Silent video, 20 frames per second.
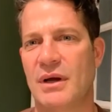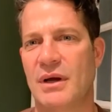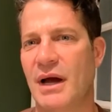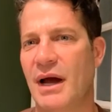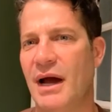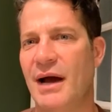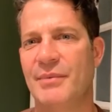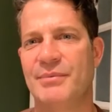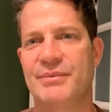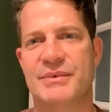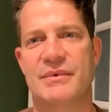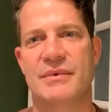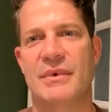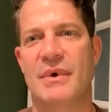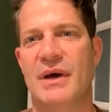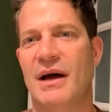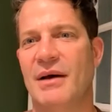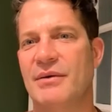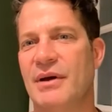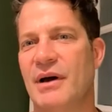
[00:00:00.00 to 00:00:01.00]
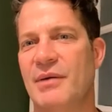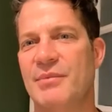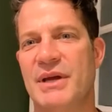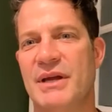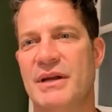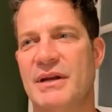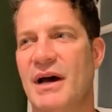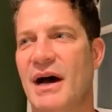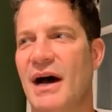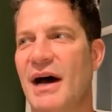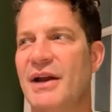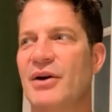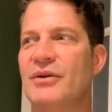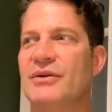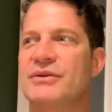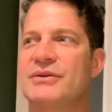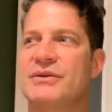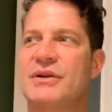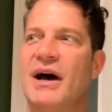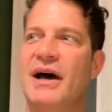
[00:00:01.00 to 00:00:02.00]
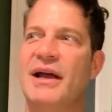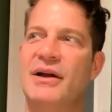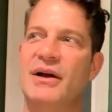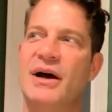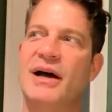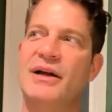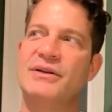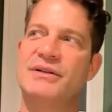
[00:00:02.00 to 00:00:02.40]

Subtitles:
I mean, I